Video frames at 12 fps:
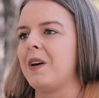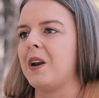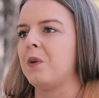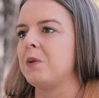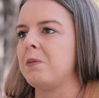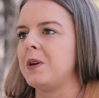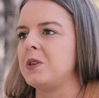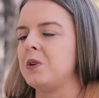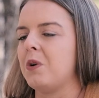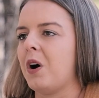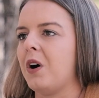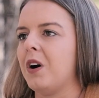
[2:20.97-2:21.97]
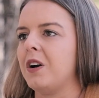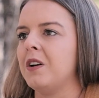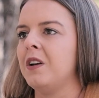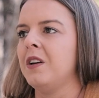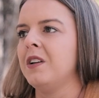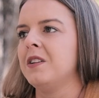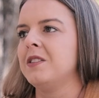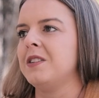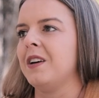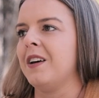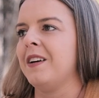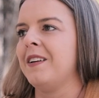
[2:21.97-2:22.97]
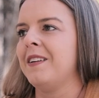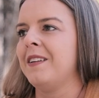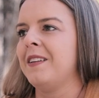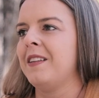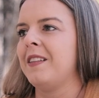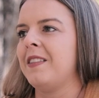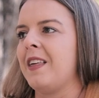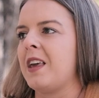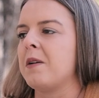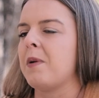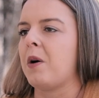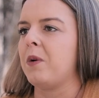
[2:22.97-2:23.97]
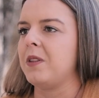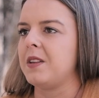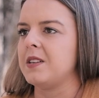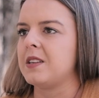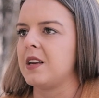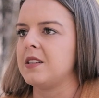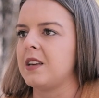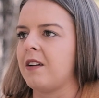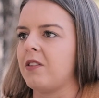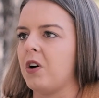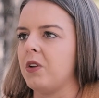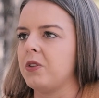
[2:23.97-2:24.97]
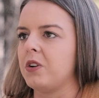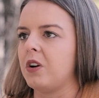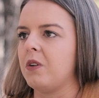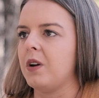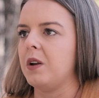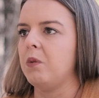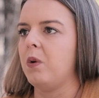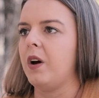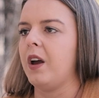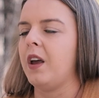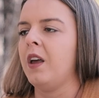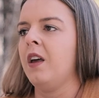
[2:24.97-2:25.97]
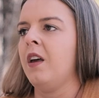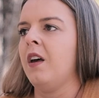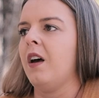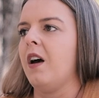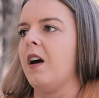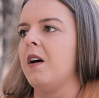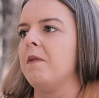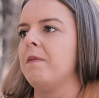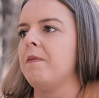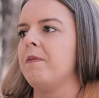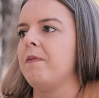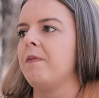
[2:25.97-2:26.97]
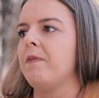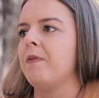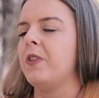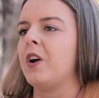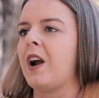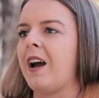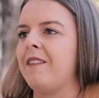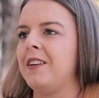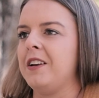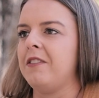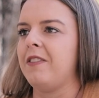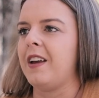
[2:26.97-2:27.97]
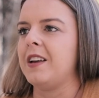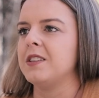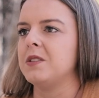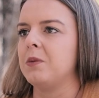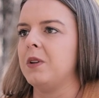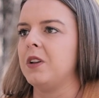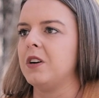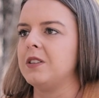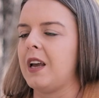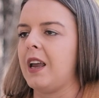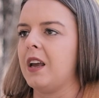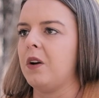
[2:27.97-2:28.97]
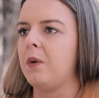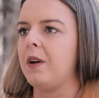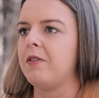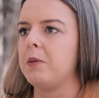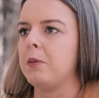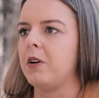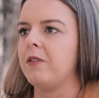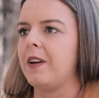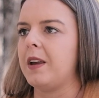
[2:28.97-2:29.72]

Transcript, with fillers: that it would be too hard to think about what these kids have gone through and what um, they're having to face when they're taken away from their